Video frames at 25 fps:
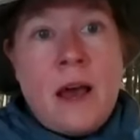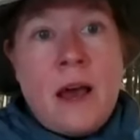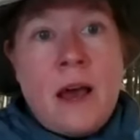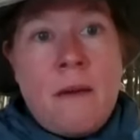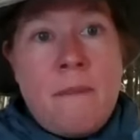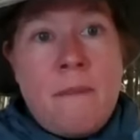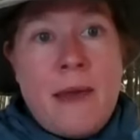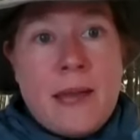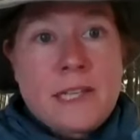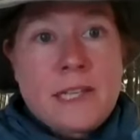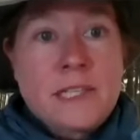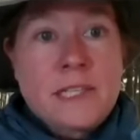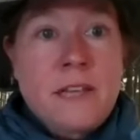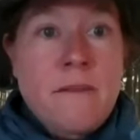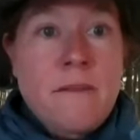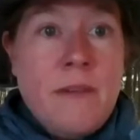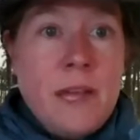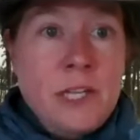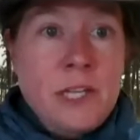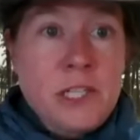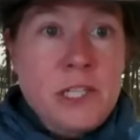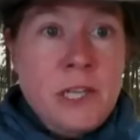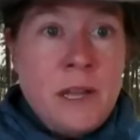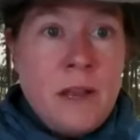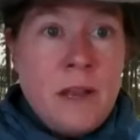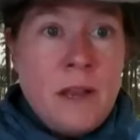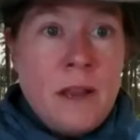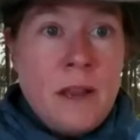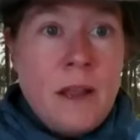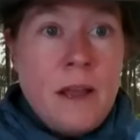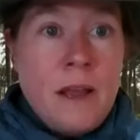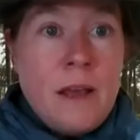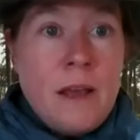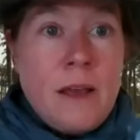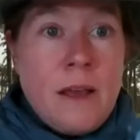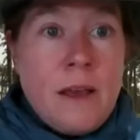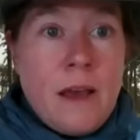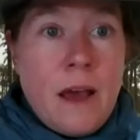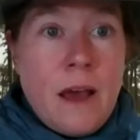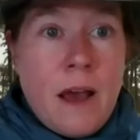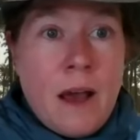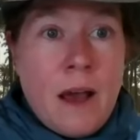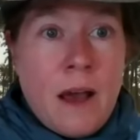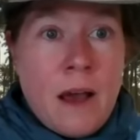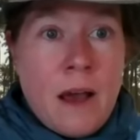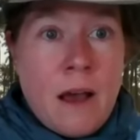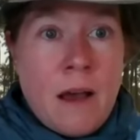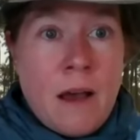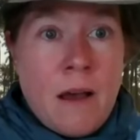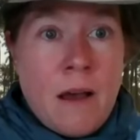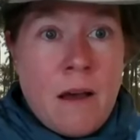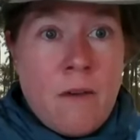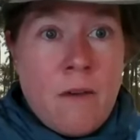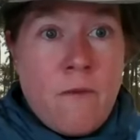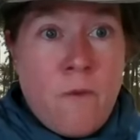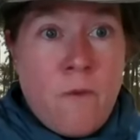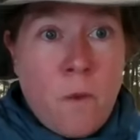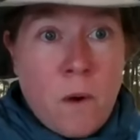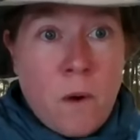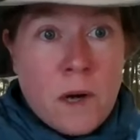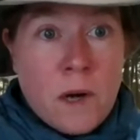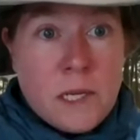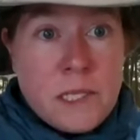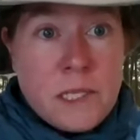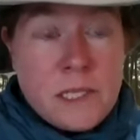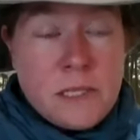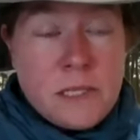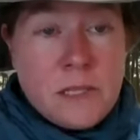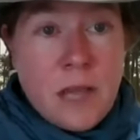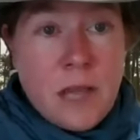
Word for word: excavation uh, force.